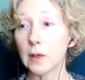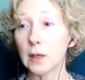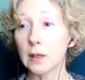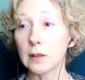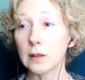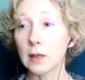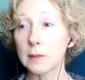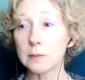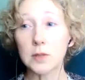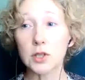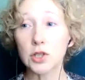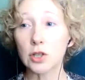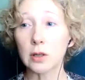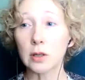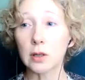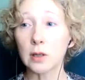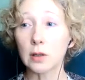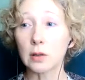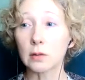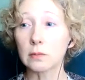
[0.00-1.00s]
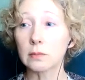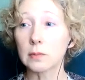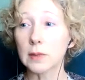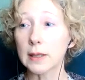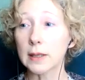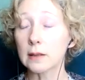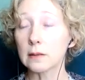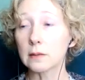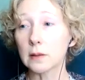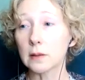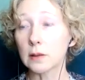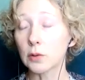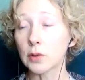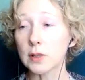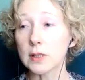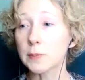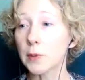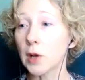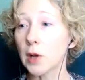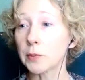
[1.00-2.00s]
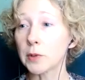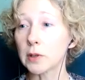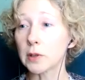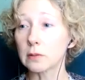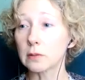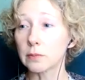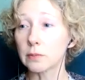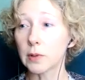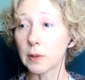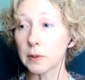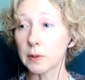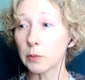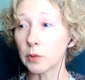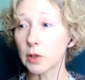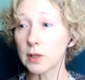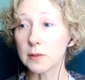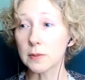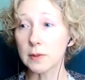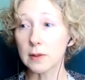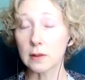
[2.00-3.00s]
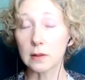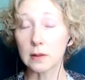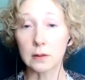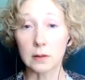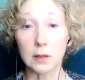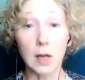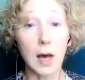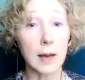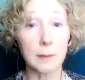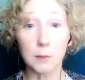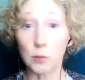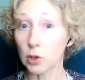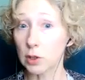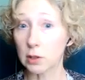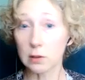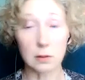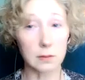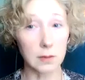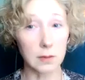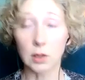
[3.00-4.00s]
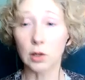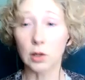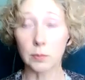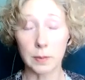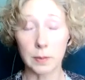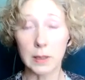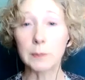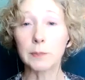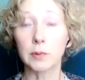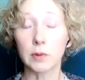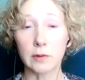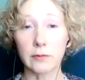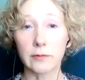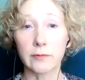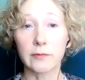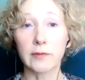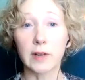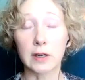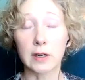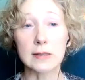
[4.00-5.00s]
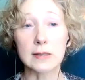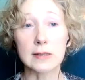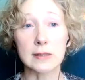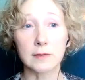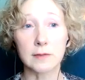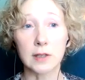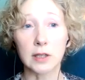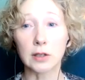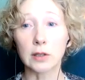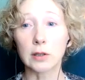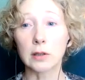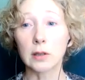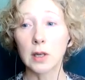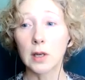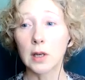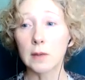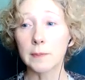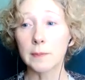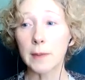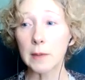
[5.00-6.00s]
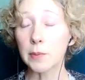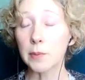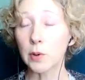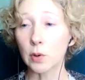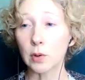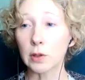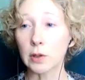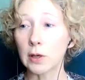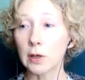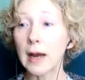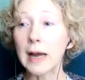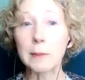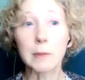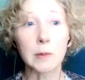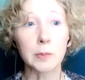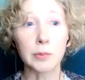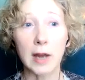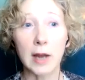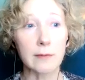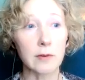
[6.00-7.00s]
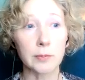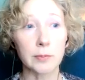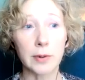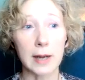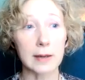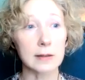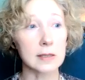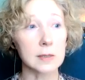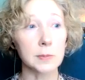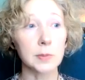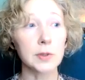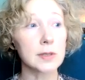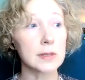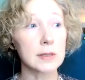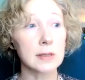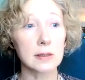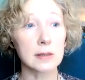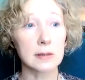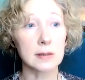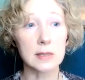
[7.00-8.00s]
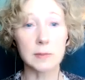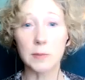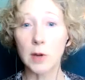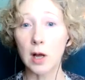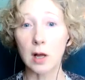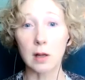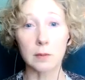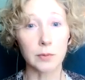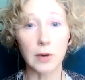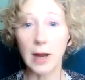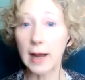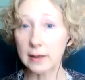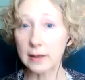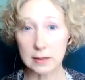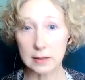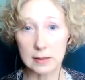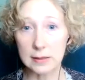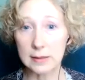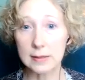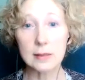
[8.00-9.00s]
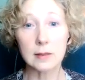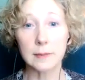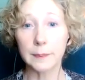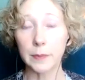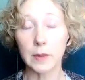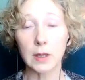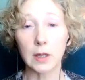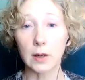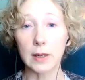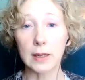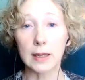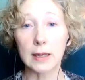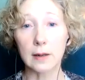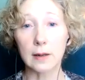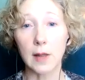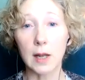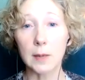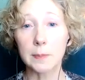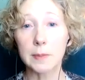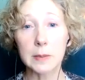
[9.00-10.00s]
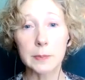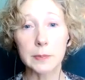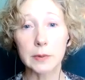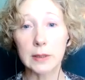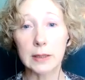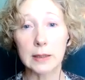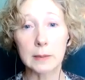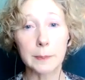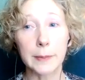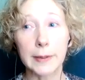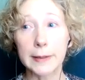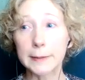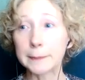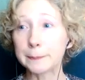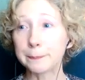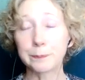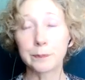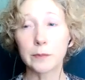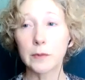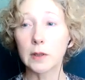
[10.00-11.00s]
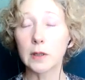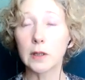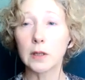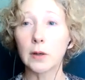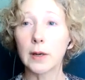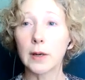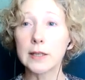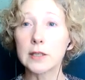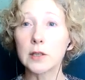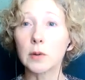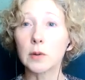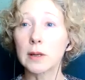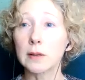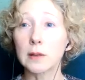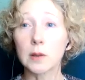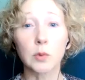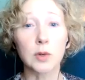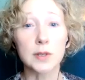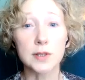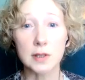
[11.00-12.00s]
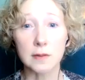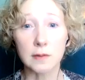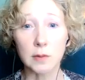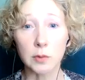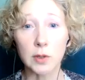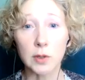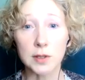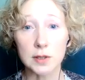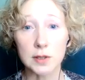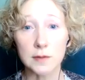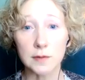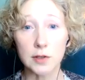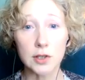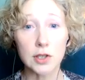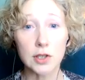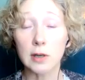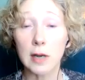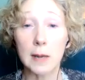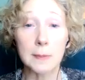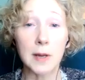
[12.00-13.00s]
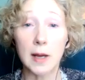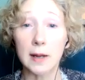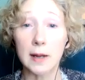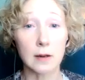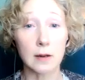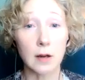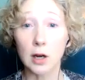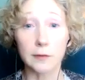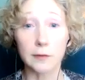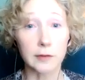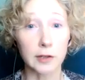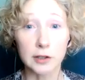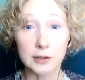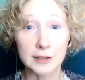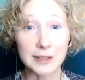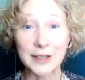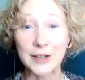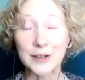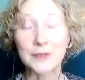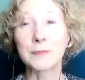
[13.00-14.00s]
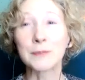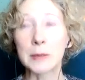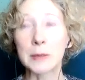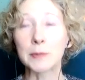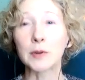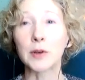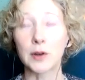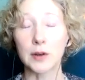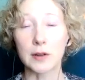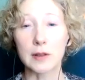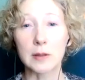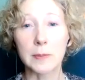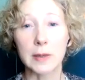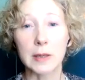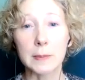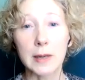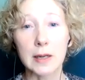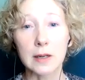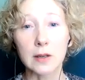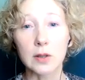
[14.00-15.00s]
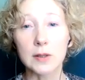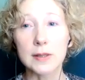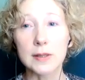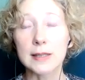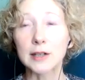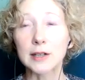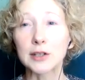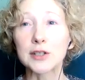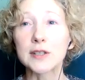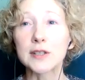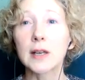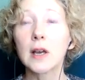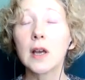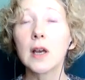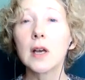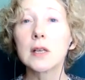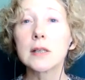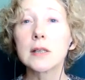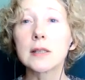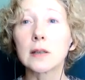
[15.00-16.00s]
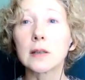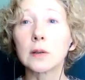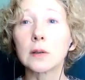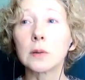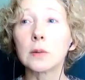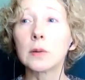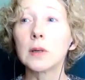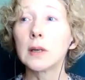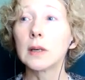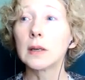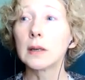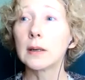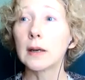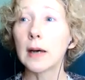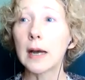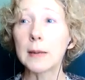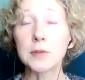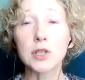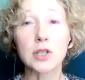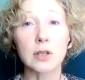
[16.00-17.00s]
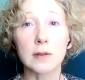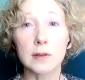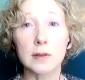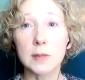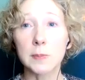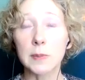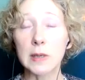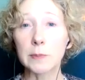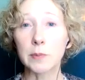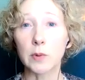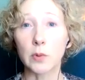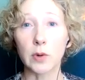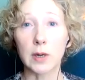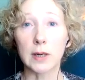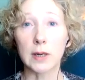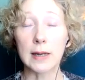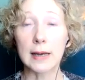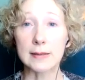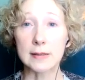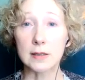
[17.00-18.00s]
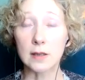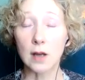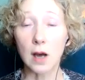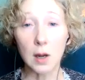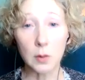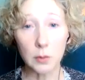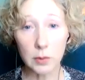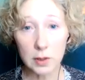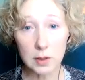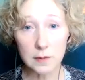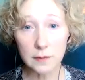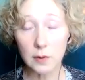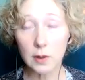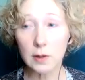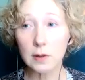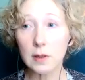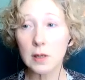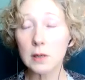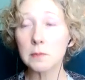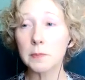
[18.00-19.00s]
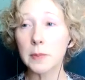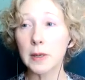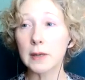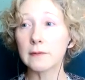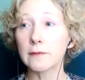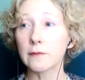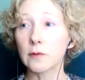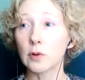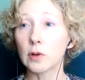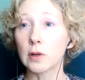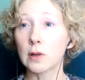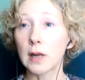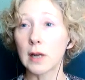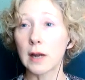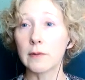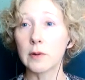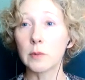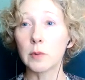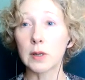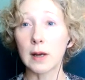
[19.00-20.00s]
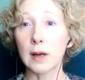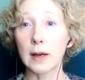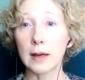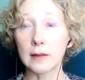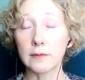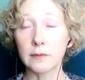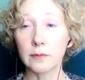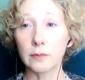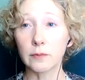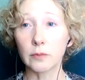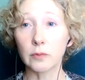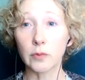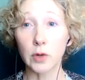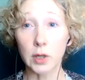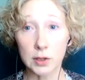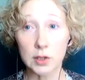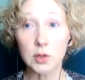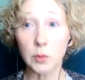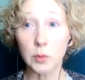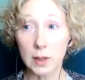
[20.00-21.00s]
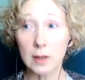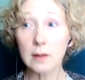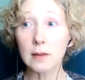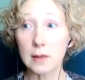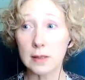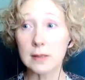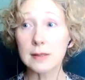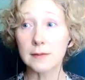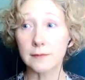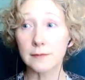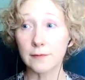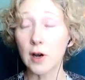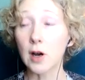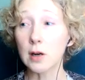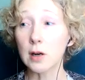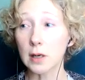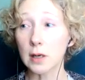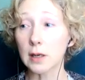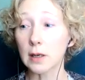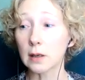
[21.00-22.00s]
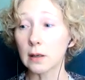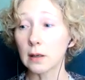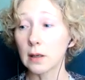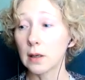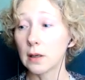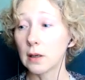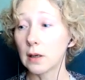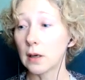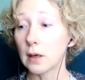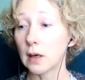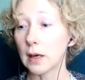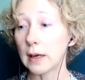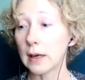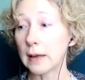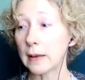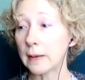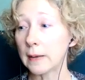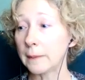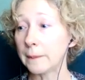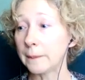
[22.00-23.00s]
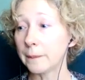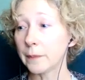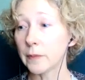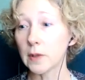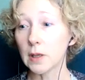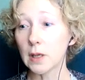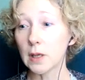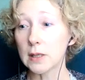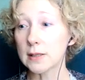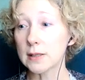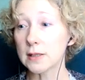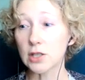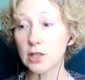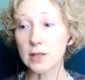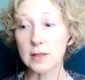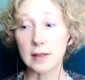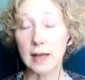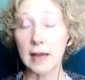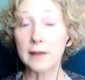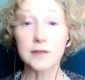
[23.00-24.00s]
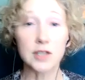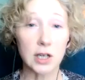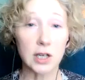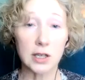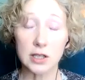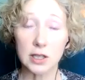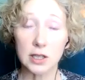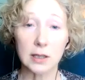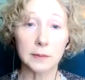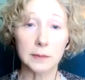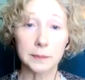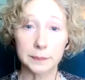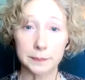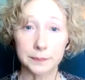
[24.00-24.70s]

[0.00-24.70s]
and i'm sure you know like chris palmer probably works with a lot more you know people of very severe bipolar i'm a private practice person a small practice you know i get a lot of people in but you know i don't get the worst of the worst for sure i'm not at harvard you know people go to the big medical centers so i'm sure there's people where it has not worked for them but for everyone i've worked with thus far um, it's just life changing